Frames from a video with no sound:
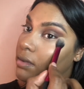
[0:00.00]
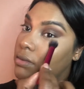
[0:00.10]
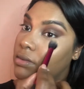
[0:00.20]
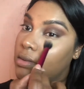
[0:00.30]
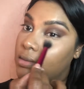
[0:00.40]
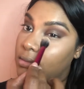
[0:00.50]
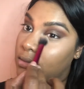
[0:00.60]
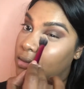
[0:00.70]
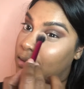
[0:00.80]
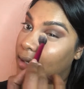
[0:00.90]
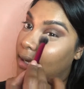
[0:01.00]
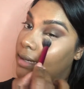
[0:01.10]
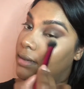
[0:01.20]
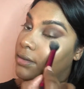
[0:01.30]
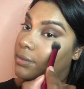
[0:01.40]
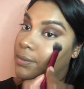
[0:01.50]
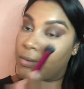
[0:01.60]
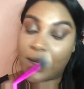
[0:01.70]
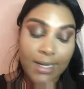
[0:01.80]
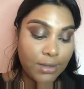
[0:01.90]
Just to add a little bit
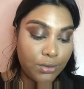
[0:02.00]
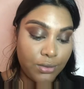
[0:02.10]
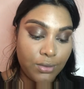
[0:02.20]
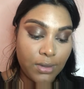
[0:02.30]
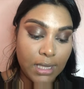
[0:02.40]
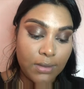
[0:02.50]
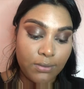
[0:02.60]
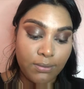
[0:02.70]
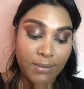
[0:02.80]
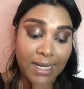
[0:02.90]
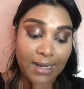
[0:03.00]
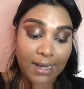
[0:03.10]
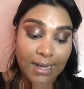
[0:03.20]
more, I do get my